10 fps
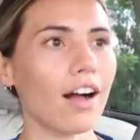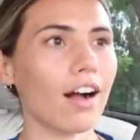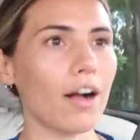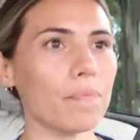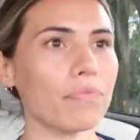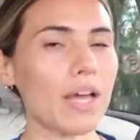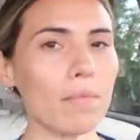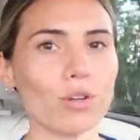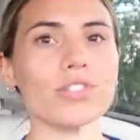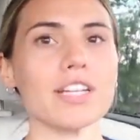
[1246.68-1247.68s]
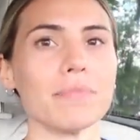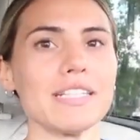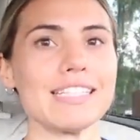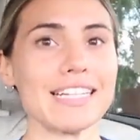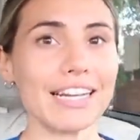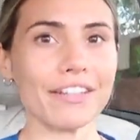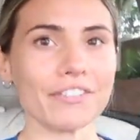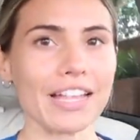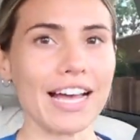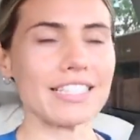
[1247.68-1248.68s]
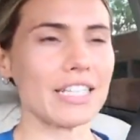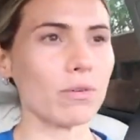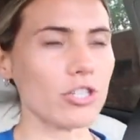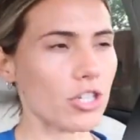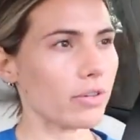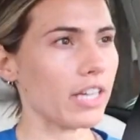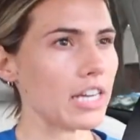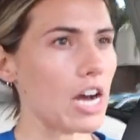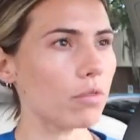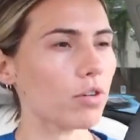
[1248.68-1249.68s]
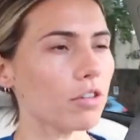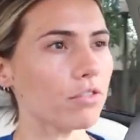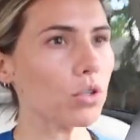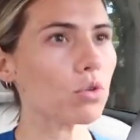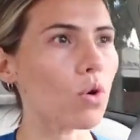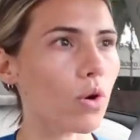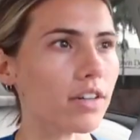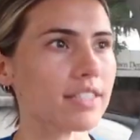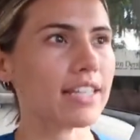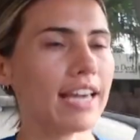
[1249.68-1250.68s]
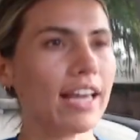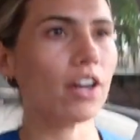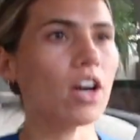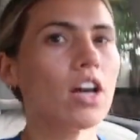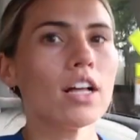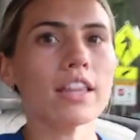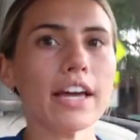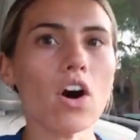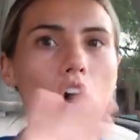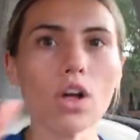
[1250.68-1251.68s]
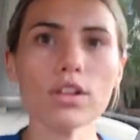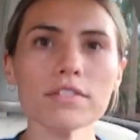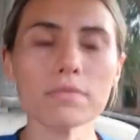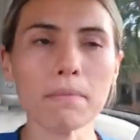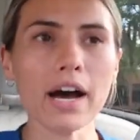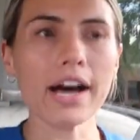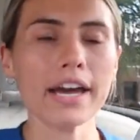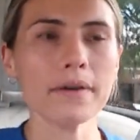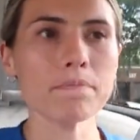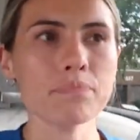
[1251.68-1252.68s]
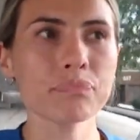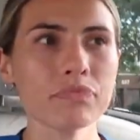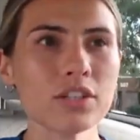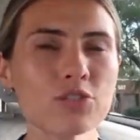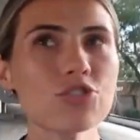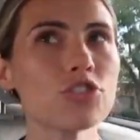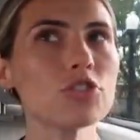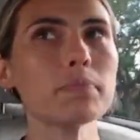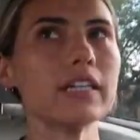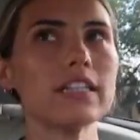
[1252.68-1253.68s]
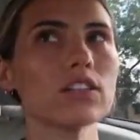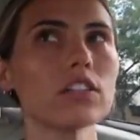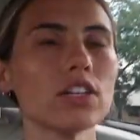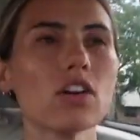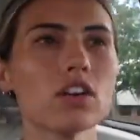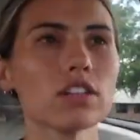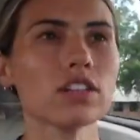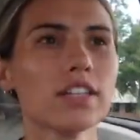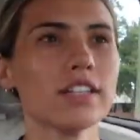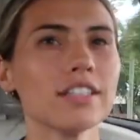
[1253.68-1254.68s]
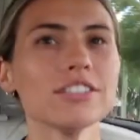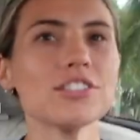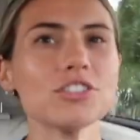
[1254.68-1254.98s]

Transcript: I'm also going to be studying for the HESI while doing a review course, and like all of my stupid little things